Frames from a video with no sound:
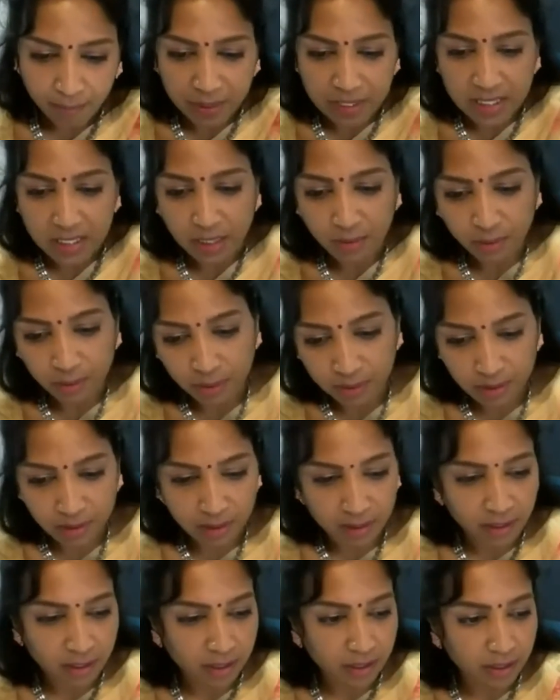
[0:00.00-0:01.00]
southern
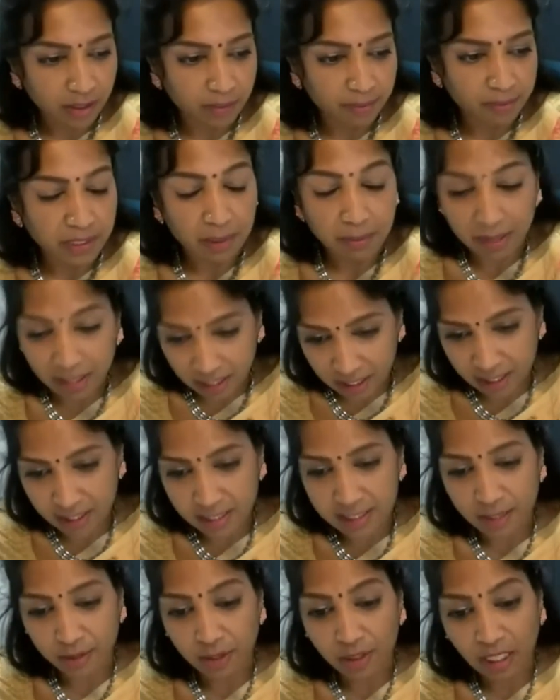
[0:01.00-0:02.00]
Yemenis,
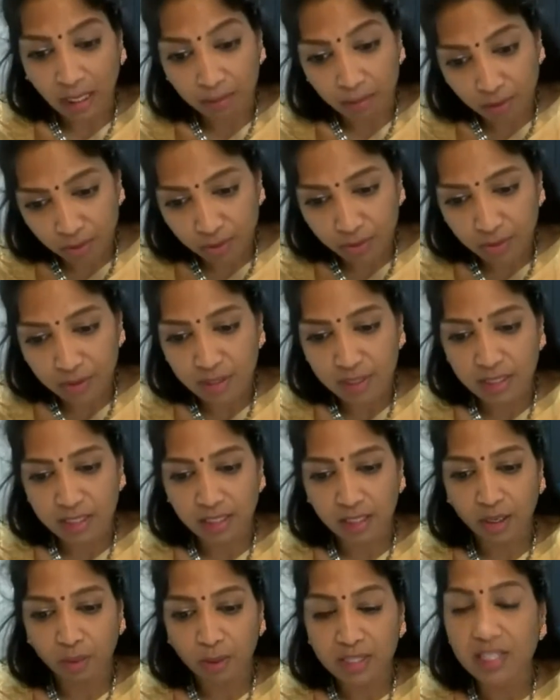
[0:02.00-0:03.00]
southern Cameroons,
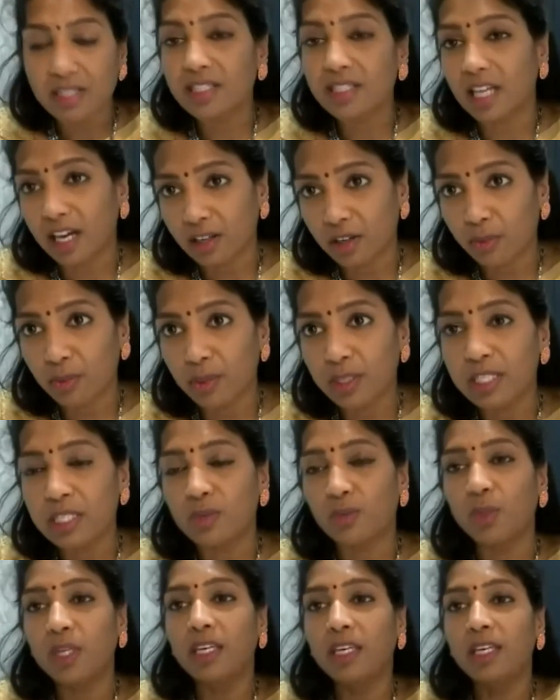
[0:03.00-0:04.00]
Western Sahrawis.
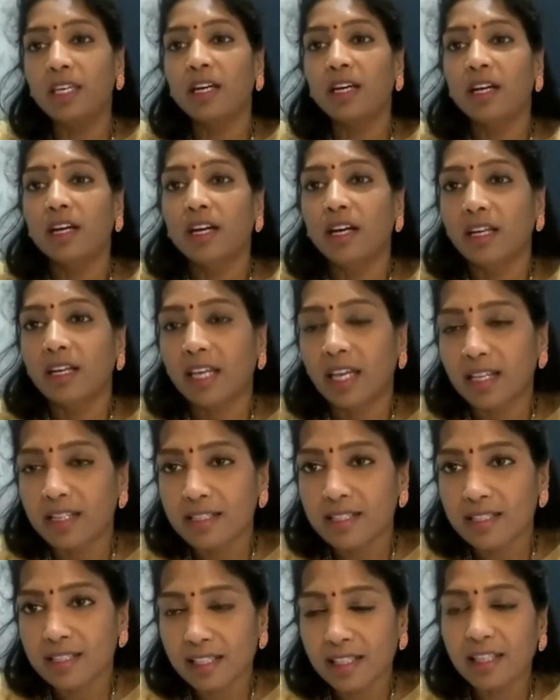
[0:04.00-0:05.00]
We can
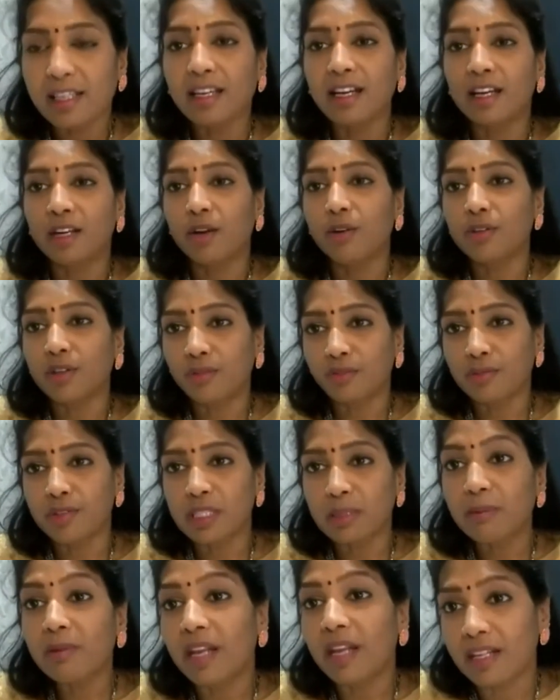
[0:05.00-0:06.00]
see a lot of
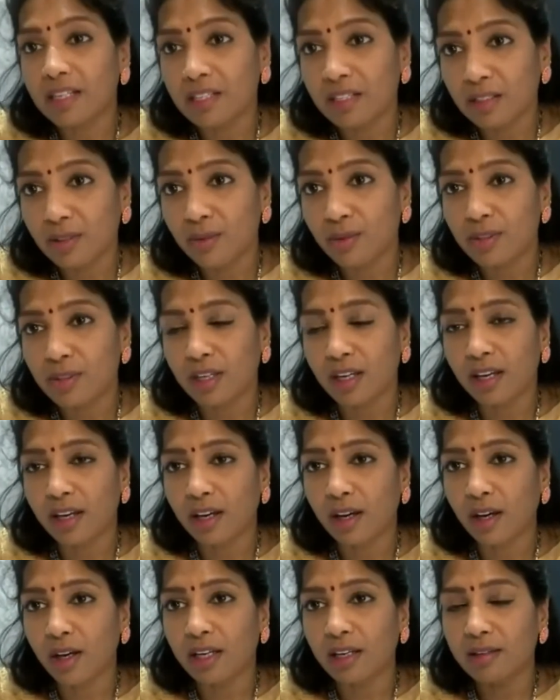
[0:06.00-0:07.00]
similarities
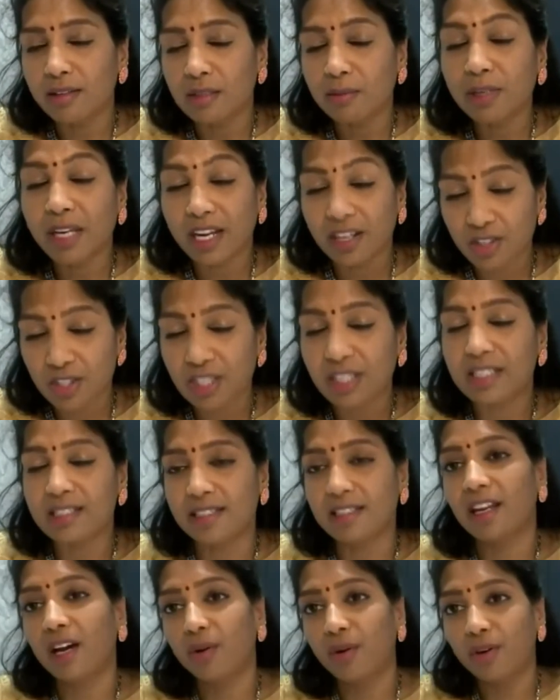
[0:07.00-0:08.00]

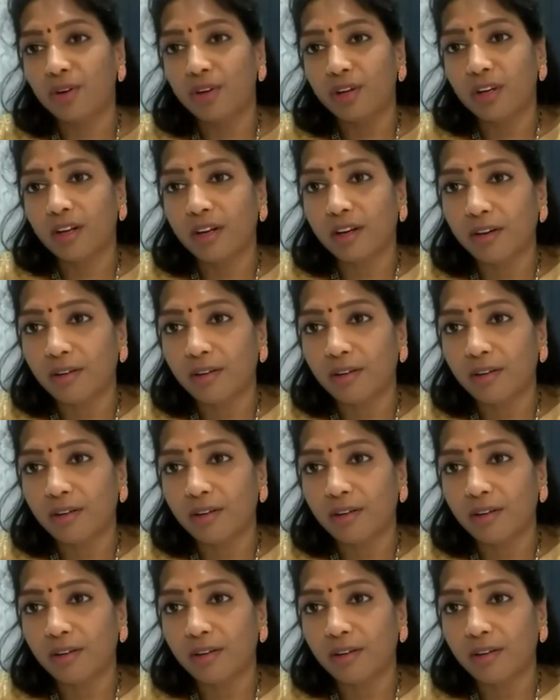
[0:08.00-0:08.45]
in our